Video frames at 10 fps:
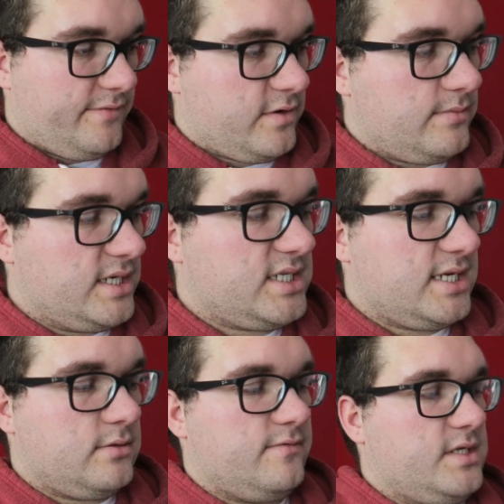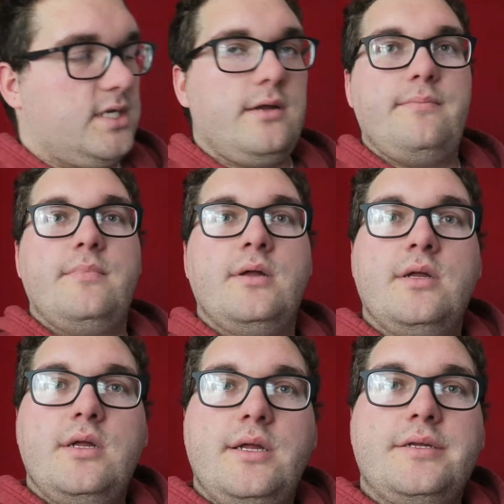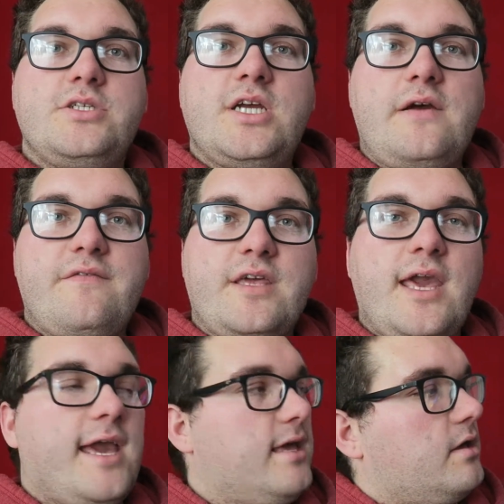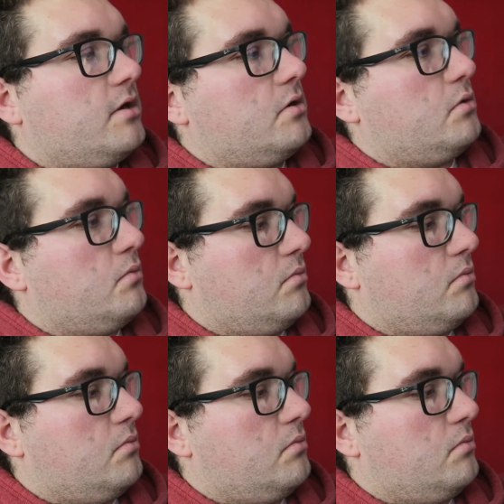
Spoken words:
I've got myself some Jaffa Cake